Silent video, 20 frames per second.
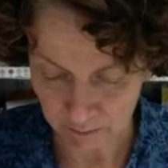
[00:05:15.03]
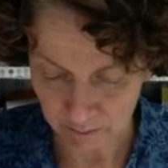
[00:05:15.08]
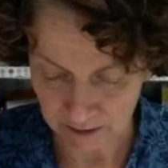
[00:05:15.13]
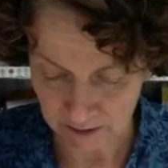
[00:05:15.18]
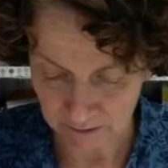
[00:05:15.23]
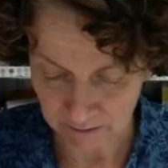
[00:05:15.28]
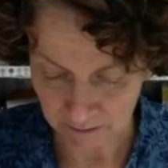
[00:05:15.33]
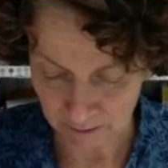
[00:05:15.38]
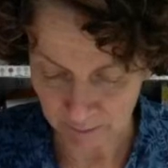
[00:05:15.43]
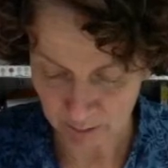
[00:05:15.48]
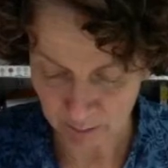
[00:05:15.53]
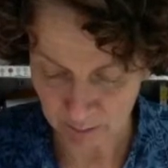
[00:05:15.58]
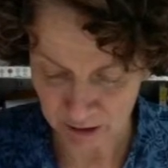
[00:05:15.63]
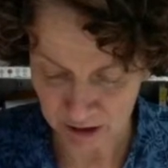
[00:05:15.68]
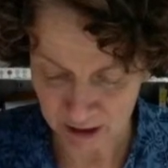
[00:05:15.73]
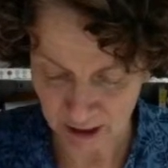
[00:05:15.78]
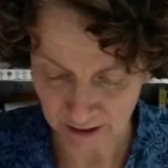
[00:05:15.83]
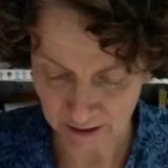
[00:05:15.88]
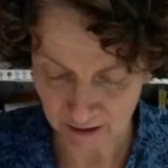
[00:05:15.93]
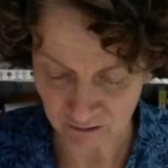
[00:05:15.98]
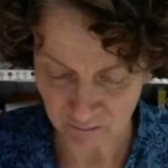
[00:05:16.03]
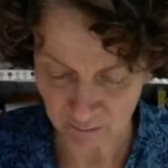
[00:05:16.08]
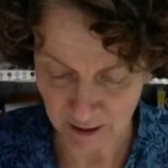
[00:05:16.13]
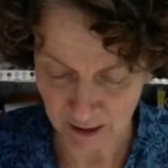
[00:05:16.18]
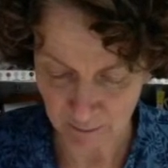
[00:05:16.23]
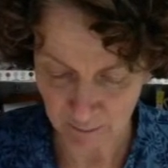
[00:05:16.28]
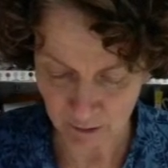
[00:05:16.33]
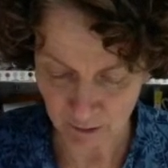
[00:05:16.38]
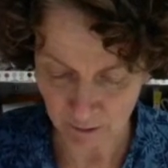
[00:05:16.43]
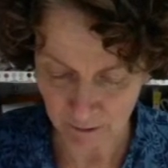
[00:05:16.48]
to peel up the protective
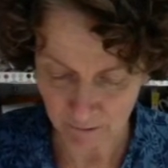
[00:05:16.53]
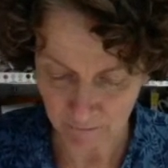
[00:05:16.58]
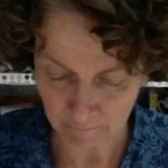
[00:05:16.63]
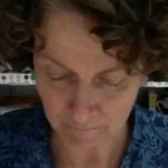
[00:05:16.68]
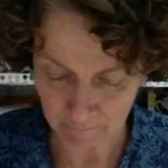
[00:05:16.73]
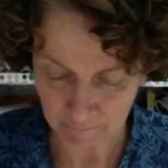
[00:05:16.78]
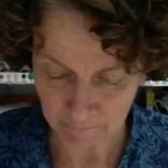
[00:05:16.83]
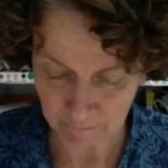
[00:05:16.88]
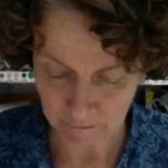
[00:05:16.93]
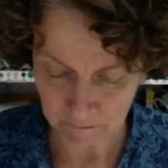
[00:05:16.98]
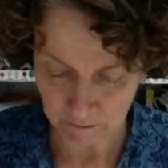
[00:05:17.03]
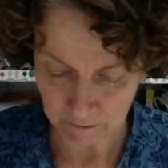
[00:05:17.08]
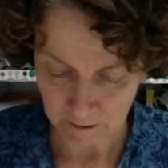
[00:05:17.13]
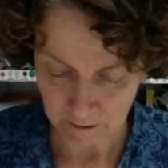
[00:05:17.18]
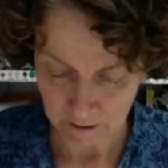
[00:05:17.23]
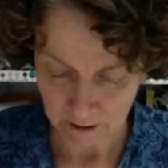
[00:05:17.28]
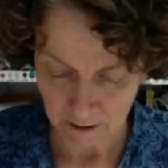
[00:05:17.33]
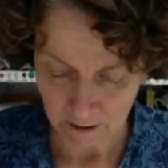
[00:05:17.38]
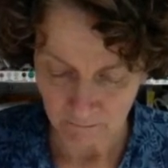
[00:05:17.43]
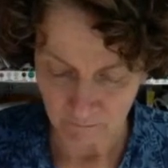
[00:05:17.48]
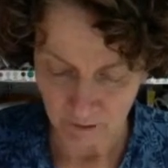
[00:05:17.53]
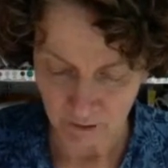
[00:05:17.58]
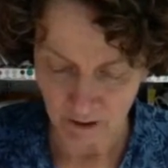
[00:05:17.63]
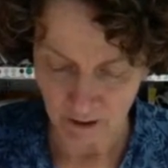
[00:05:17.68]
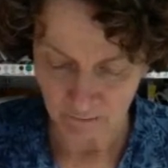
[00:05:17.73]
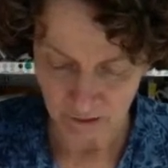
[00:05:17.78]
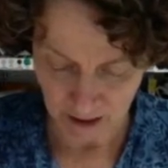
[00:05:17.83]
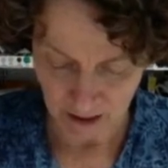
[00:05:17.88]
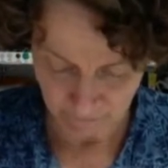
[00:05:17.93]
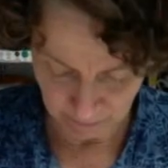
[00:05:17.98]
paper. If you're
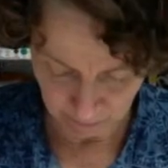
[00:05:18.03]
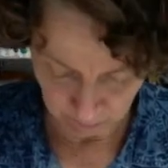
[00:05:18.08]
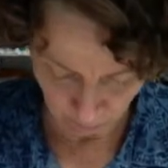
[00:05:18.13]
ever having